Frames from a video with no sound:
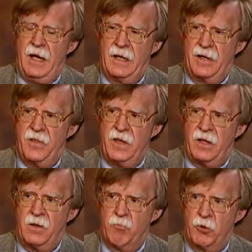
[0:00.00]
and I
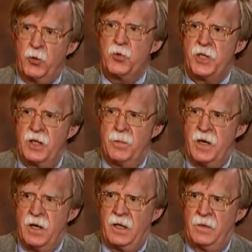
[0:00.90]
think reducing
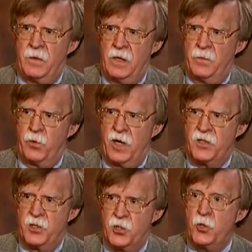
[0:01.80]
American
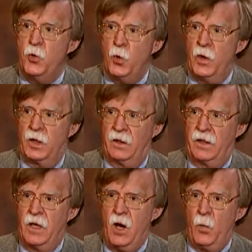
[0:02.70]
presence too
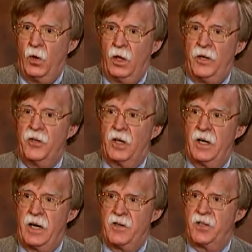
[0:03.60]
quickly will
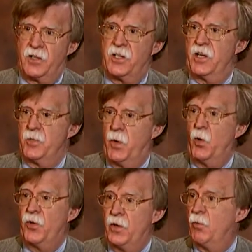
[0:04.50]
undercut our success
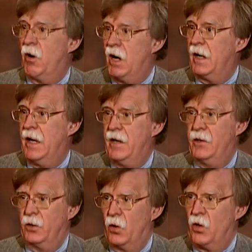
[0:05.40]
both in Iraq and
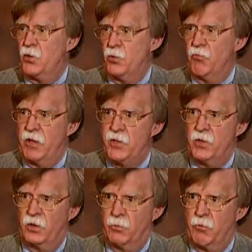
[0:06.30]
in the larger regional